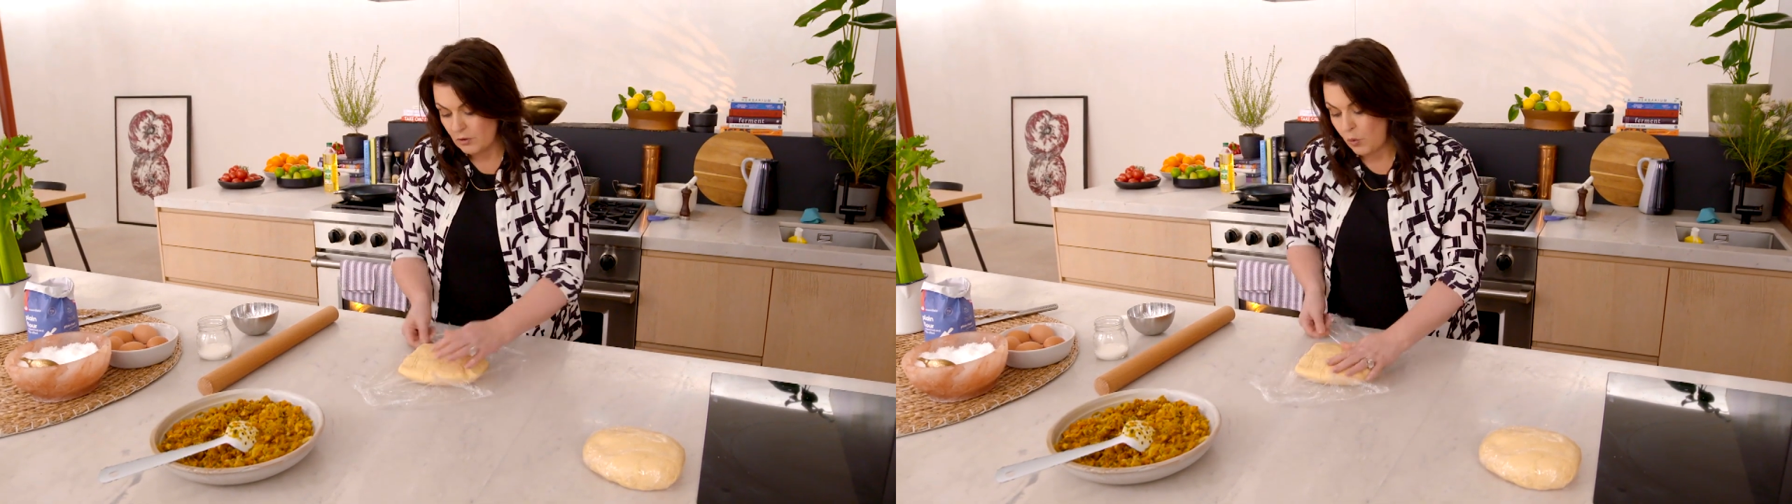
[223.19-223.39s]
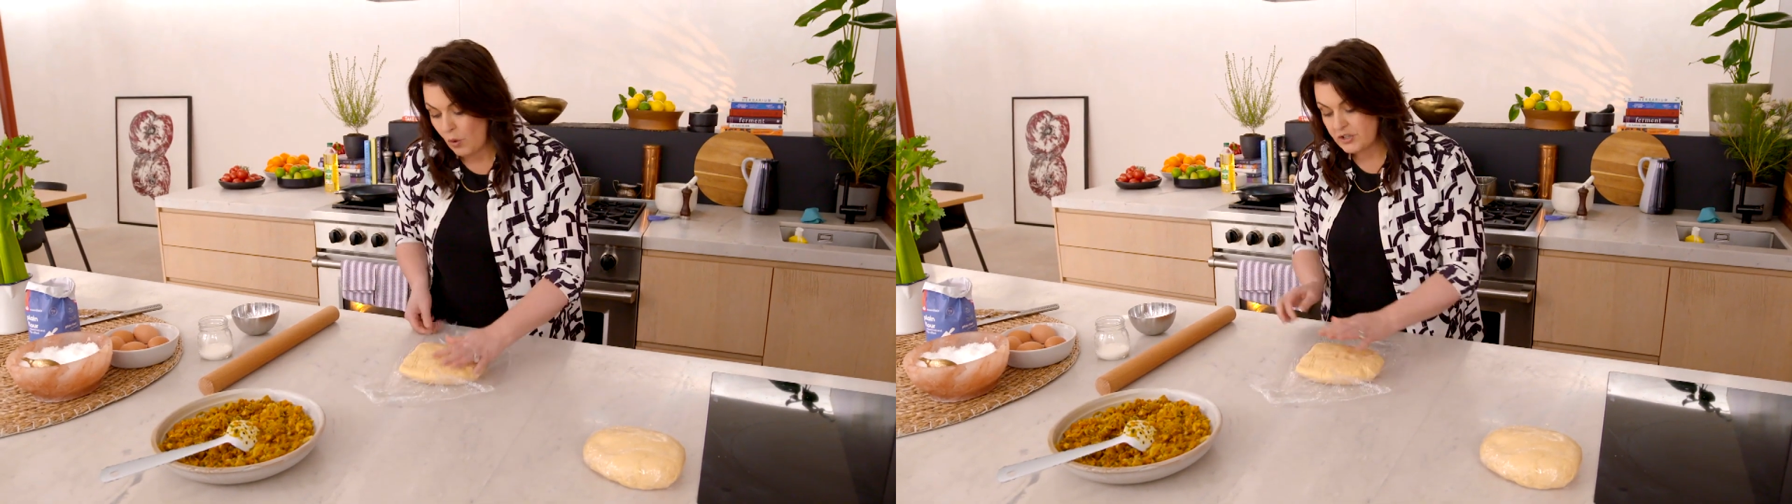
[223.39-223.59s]

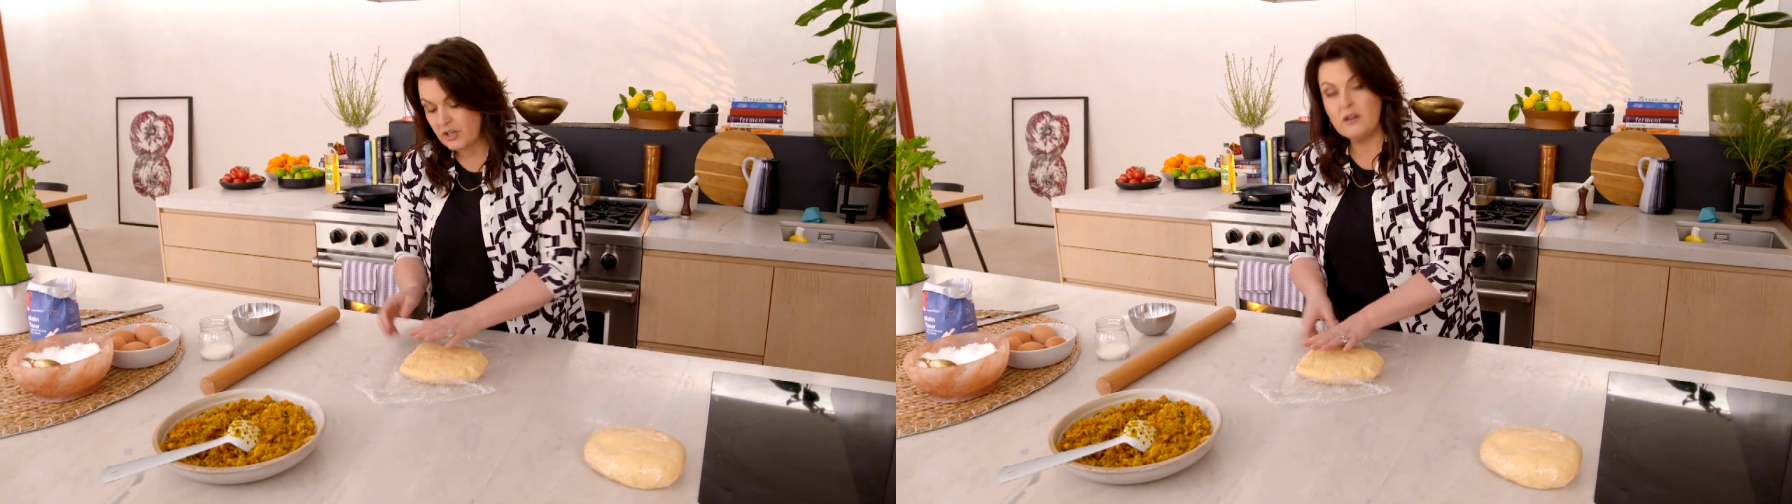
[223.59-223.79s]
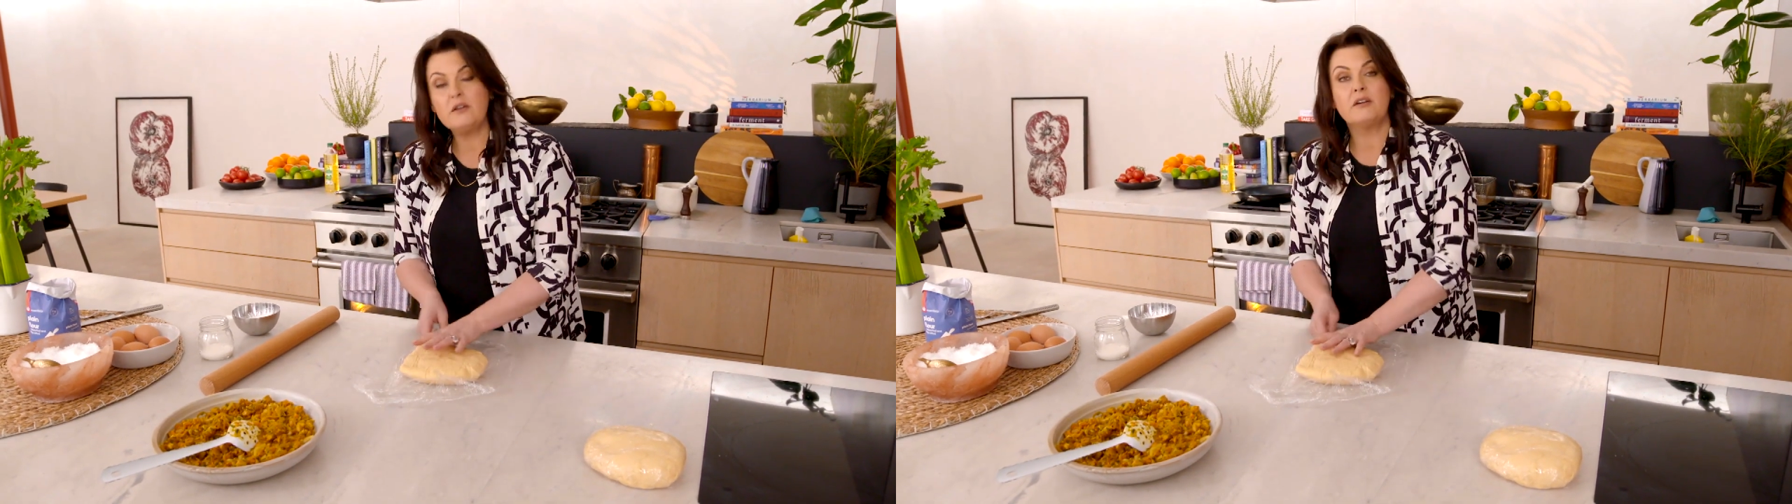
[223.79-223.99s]

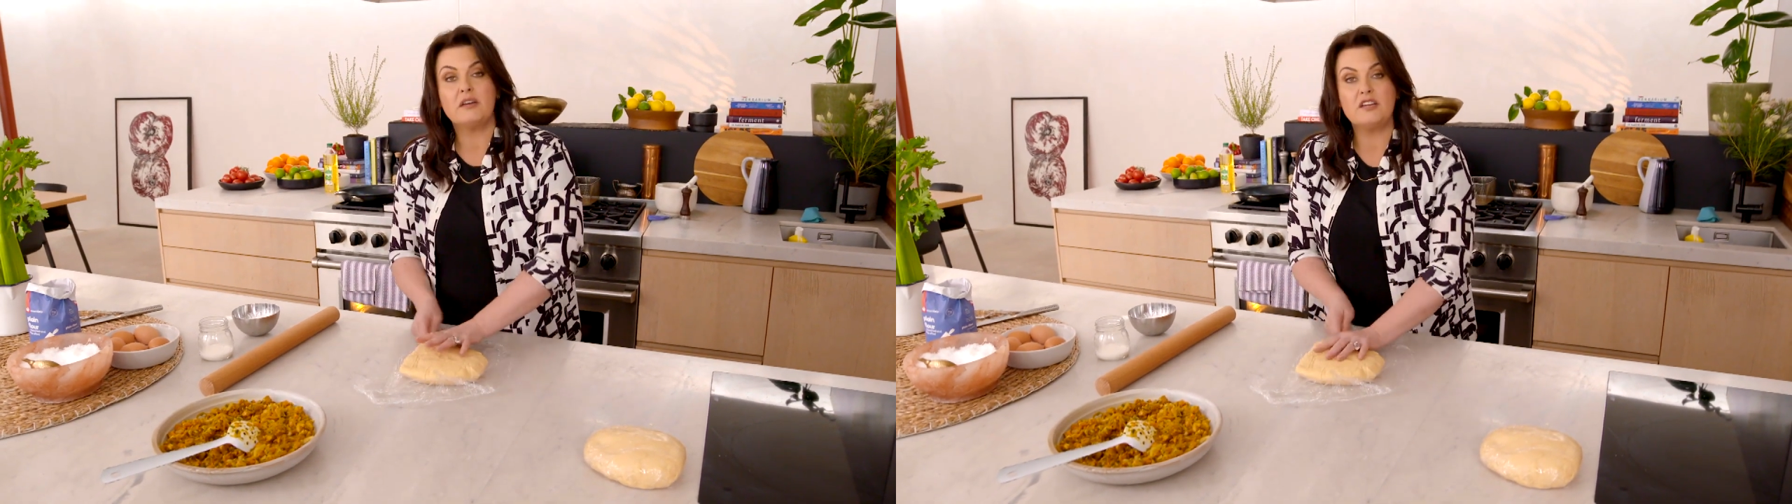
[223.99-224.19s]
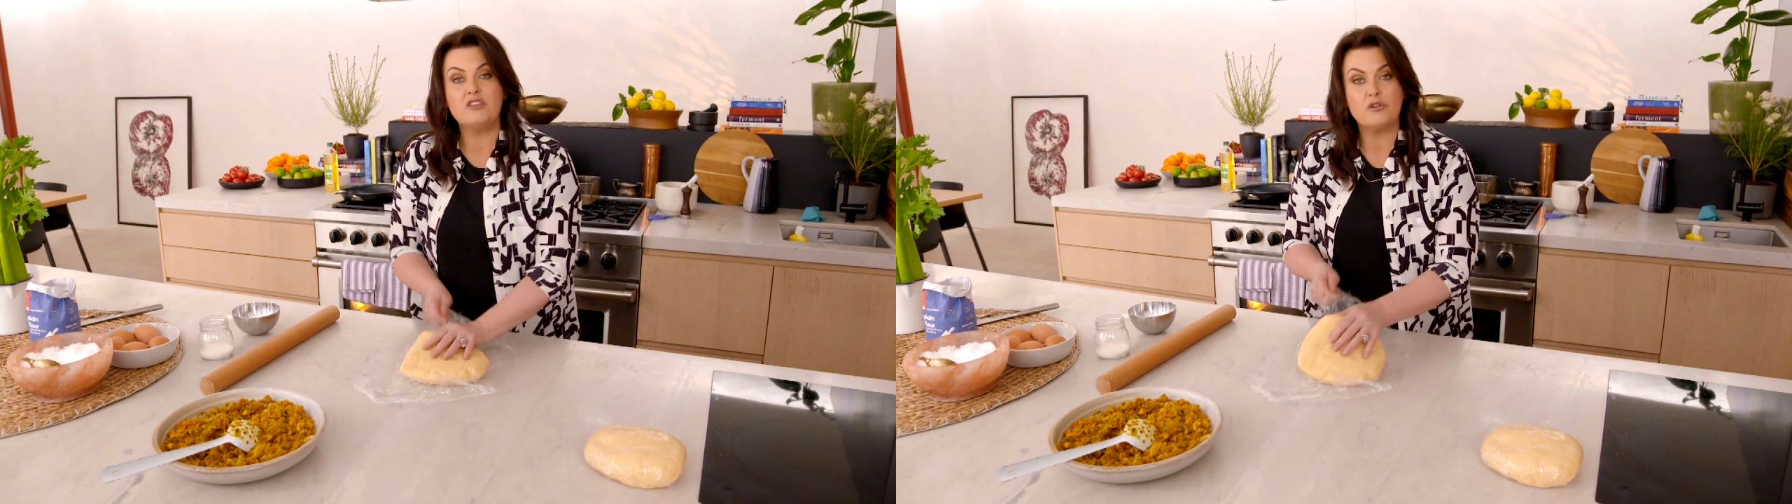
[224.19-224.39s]
quarter
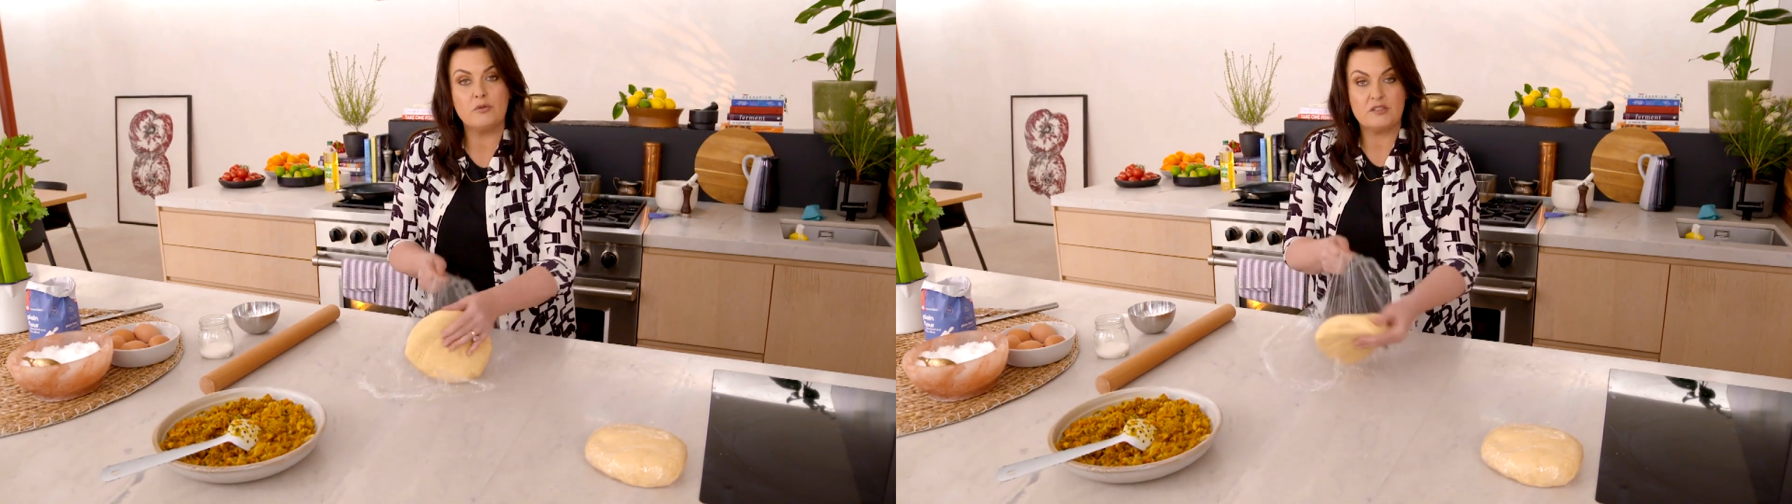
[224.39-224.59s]
into